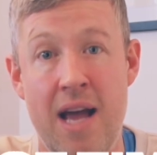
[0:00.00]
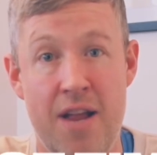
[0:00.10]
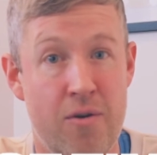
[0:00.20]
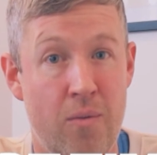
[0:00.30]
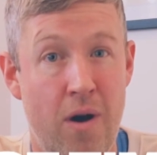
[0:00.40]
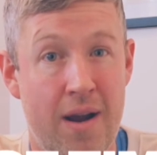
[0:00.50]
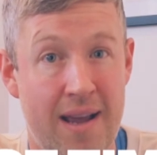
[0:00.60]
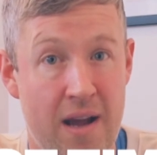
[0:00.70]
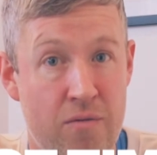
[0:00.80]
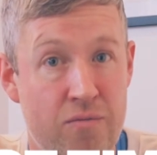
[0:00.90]
and you're
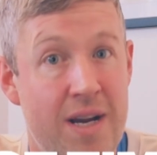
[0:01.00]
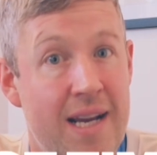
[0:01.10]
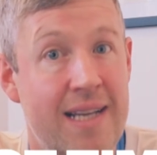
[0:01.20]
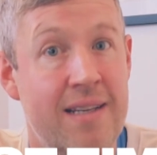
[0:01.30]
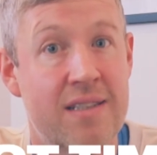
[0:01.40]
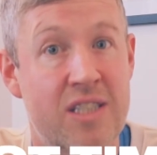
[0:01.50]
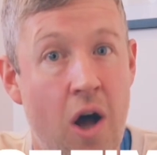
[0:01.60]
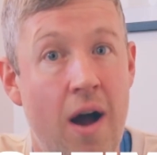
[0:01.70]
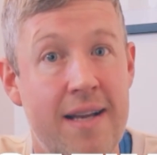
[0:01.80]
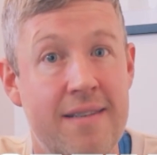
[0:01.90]
working at a really
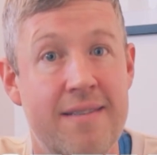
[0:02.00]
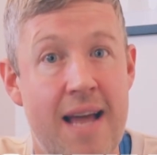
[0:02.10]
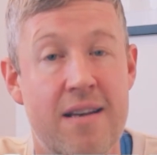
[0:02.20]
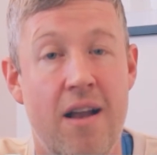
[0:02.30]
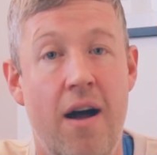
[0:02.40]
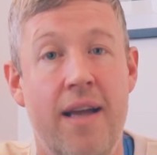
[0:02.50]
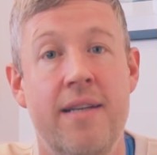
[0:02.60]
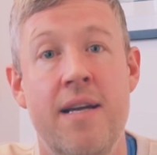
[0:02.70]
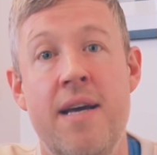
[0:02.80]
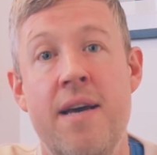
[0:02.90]
tight deadline,